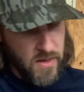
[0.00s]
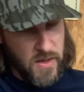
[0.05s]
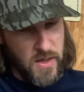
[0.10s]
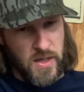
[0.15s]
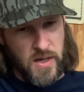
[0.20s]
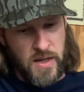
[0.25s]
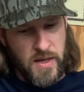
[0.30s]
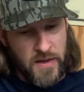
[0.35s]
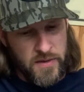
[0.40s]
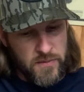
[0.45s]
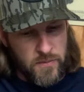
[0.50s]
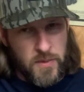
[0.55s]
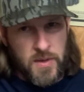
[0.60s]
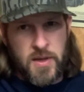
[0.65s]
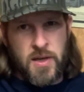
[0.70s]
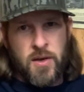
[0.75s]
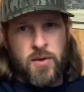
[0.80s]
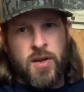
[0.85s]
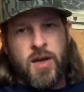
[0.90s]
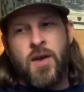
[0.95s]
And as we
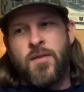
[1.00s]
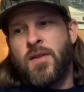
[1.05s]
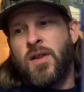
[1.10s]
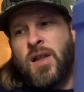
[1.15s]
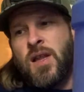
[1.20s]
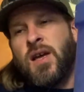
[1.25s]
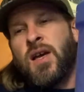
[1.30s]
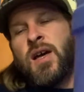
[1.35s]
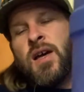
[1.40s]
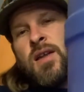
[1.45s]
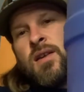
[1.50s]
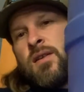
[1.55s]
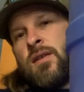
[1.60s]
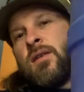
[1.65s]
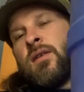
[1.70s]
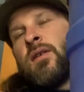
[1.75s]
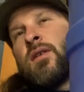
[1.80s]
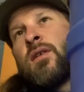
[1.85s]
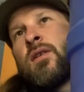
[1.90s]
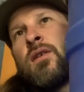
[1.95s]
go down the line,
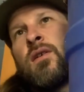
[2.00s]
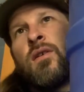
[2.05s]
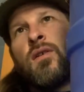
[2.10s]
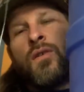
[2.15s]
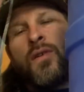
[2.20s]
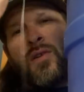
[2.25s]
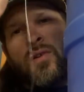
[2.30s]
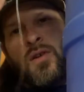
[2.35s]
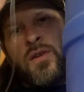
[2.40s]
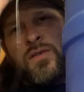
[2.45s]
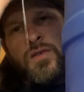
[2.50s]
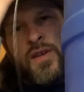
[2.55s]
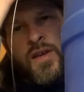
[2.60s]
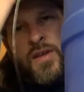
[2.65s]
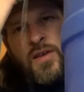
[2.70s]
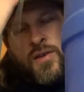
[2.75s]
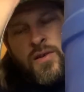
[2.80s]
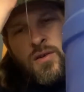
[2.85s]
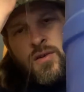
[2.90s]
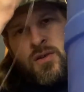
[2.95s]
you're going to
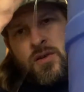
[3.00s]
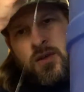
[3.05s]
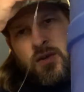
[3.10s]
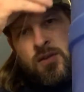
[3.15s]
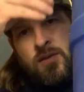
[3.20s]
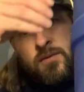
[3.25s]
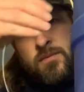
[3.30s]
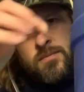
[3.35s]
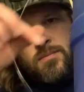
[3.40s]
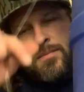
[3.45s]
take your hook,